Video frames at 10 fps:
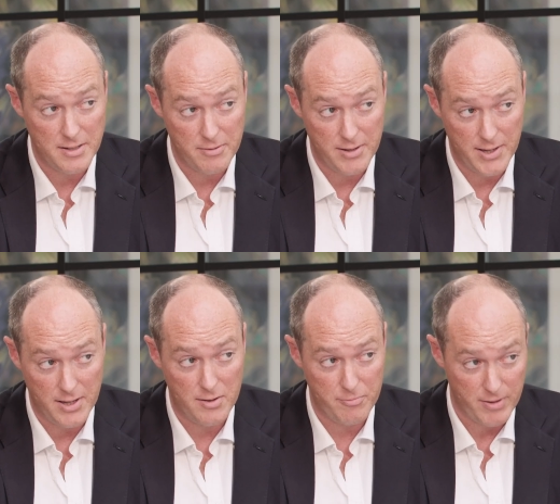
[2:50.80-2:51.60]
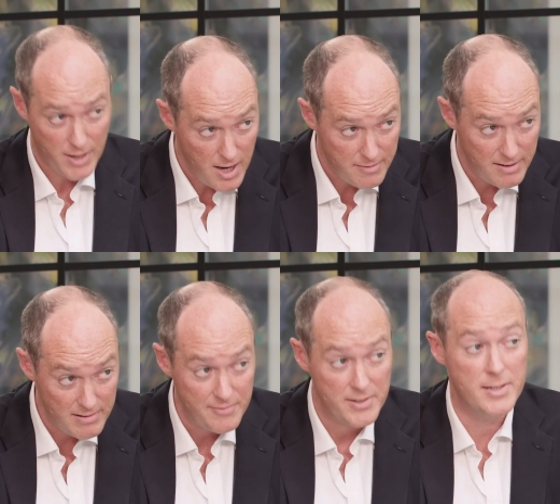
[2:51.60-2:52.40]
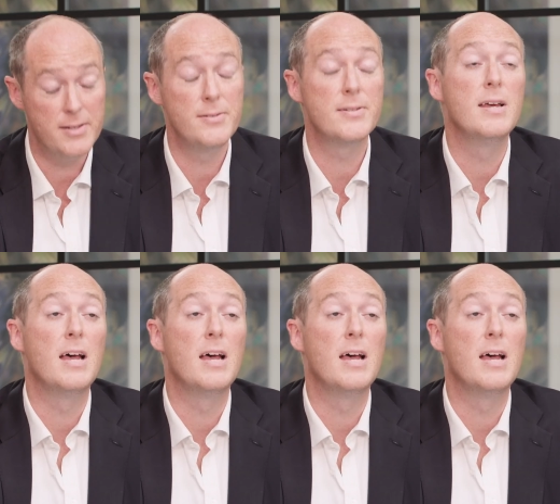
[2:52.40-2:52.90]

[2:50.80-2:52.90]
degree of recurring revenues.